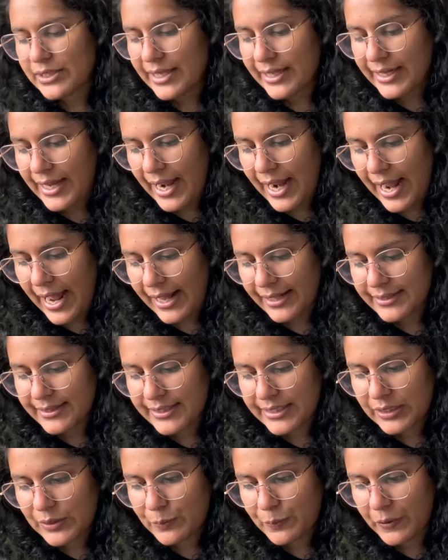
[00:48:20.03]
like
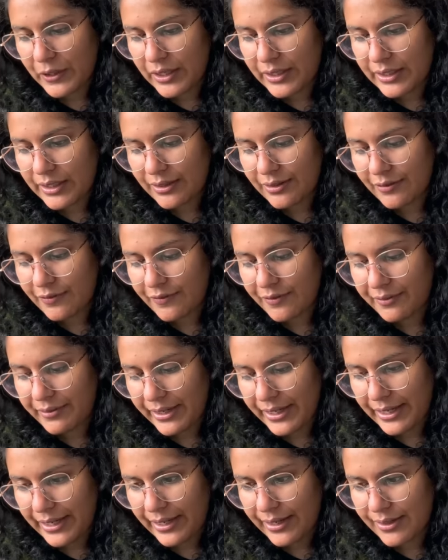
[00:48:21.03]
hand spun in a
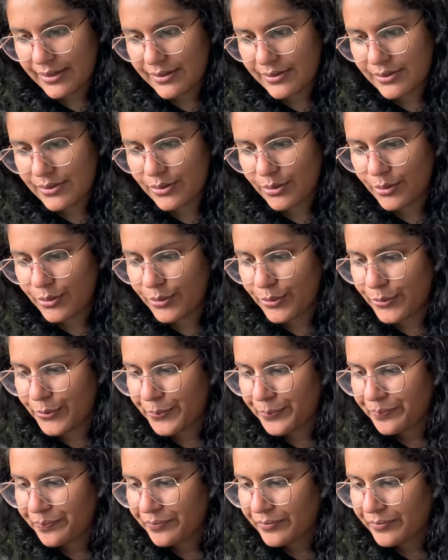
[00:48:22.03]
way. So...